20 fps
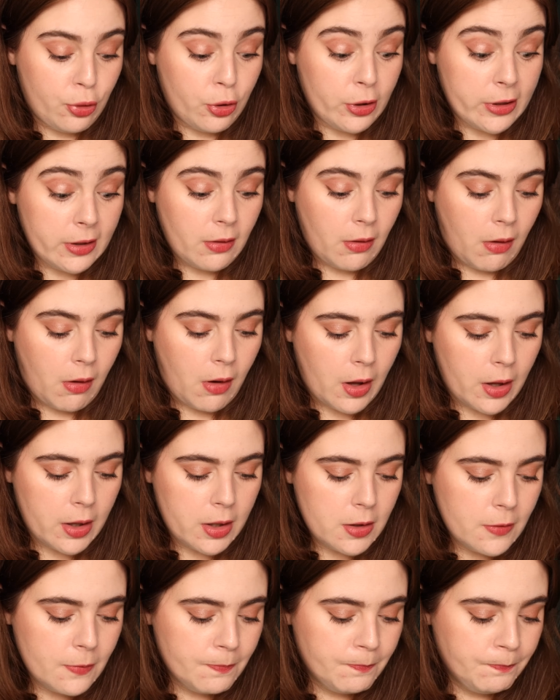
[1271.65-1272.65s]
put it
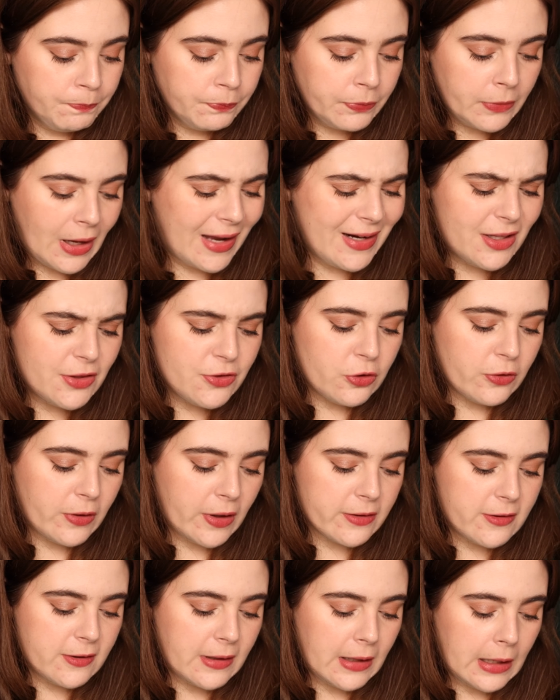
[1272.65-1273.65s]
on, I didn't do
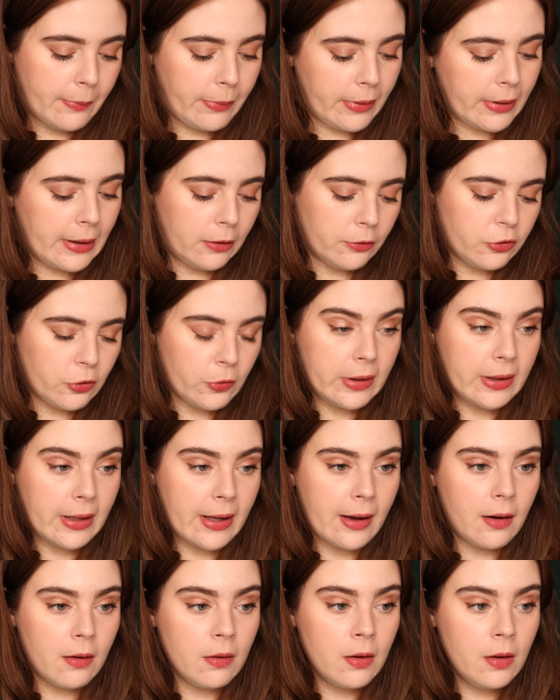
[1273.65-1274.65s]
that today, but I'll do it
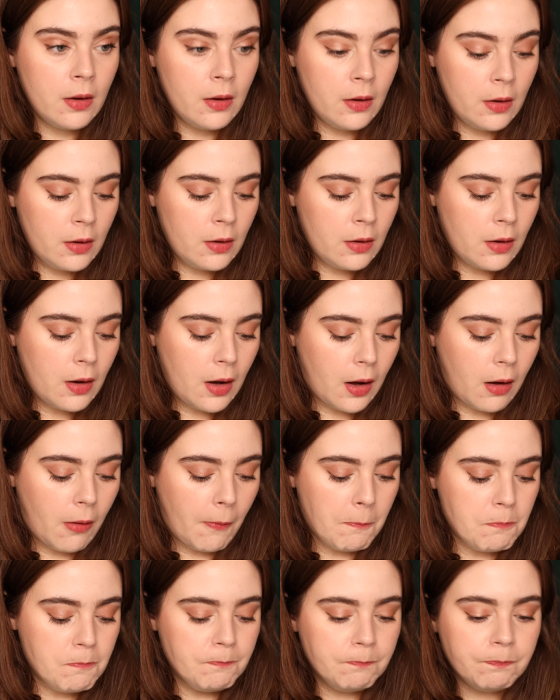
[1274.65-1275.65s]
now
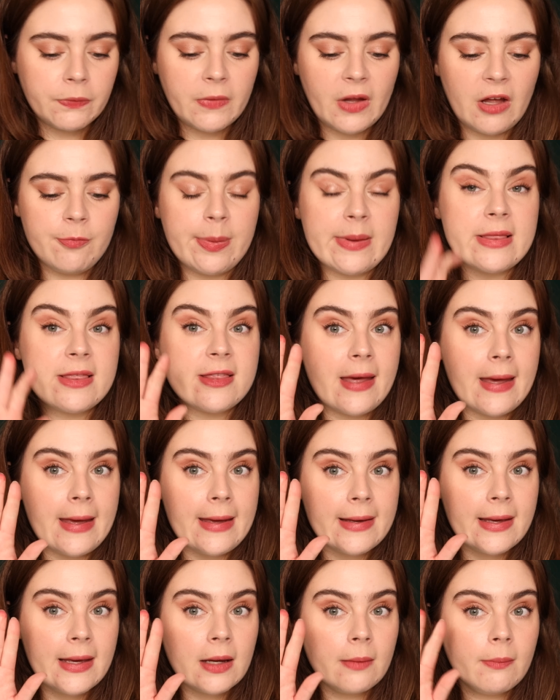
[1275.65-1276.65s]
um, I've been
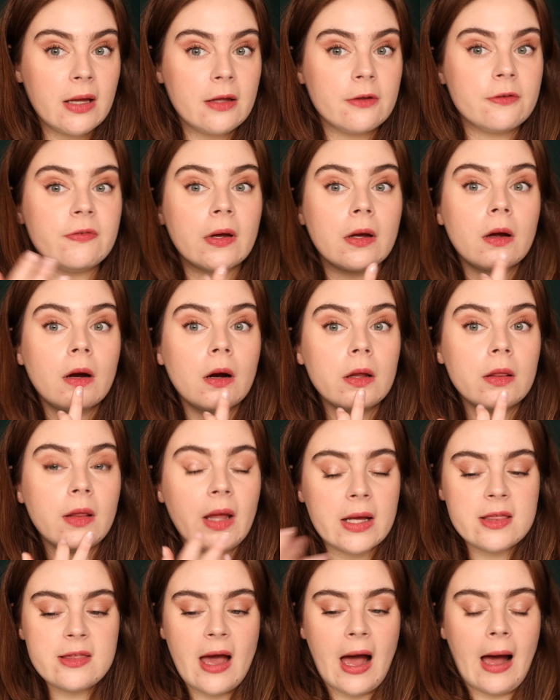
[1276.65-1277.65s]
taking my finger and
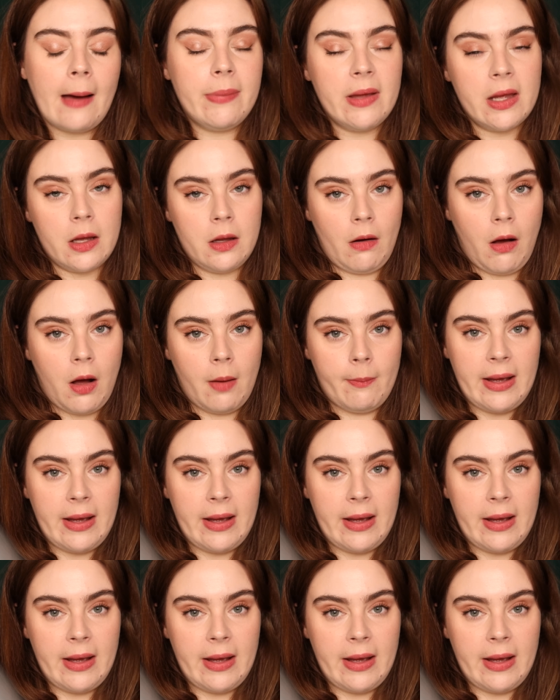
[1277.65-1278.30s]
like tapping it on